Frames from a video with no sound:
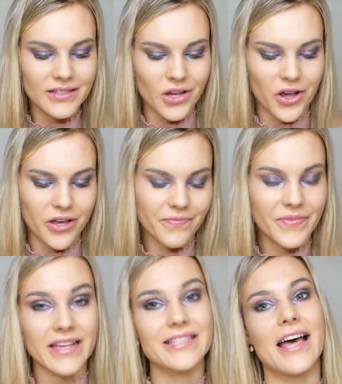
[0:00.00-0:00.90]
So
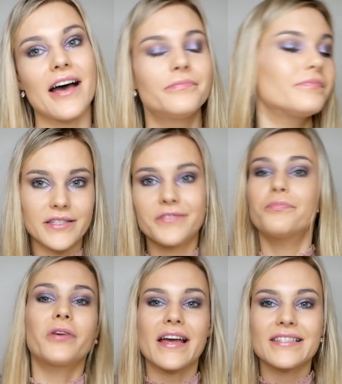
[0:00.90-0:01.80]
there's that.
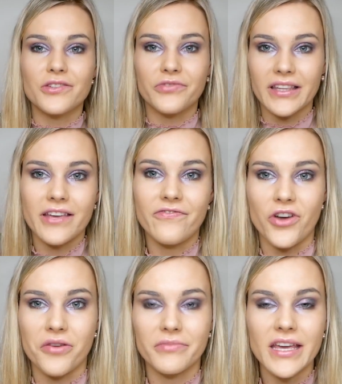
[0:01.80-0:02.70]
It's pressed really
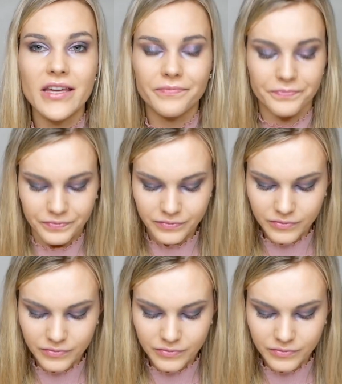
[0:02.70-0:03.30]
firmly,